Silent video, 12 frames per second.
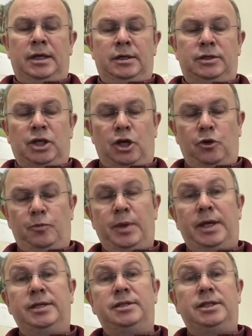Job
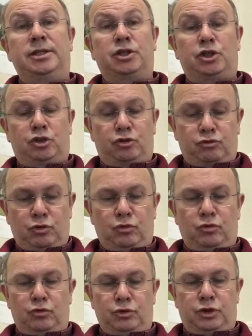is
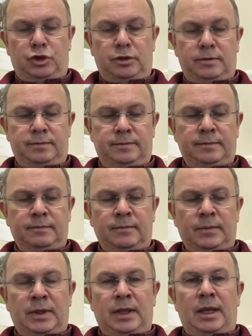distraught.
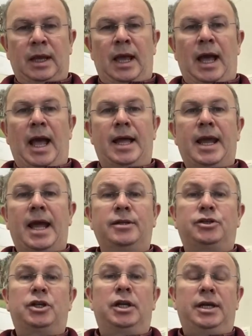And
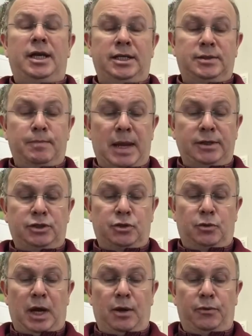actually his mental
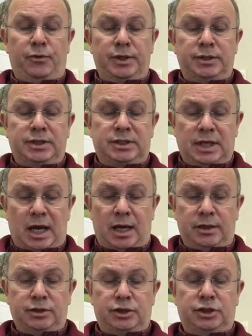health is
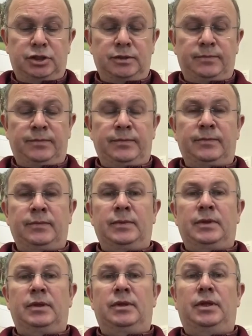such
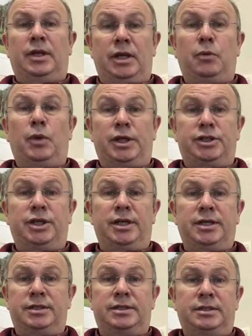that he
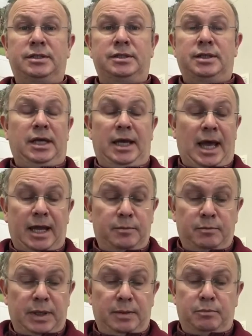wishes he hadn't
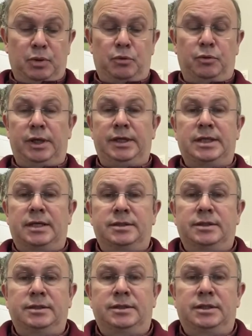been born. He
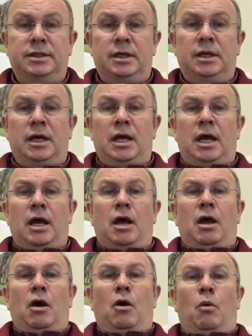doesn't
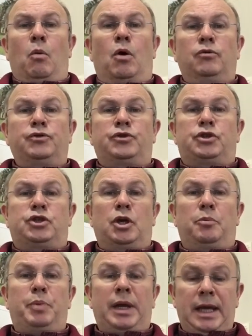want to
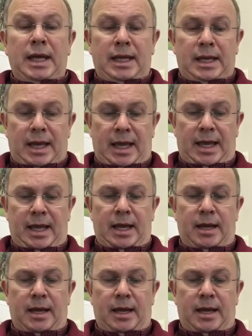be here.